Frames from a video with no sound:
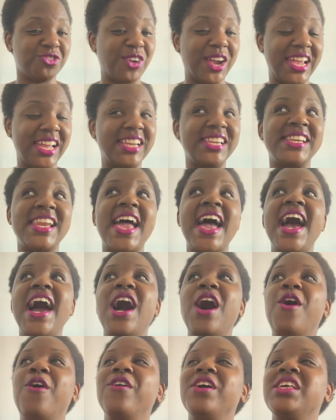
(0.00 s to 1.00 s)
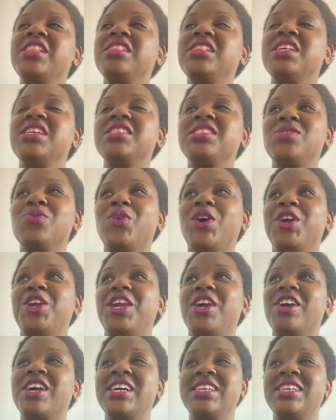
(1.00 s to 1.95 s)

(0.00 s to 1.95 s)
right now in this work here,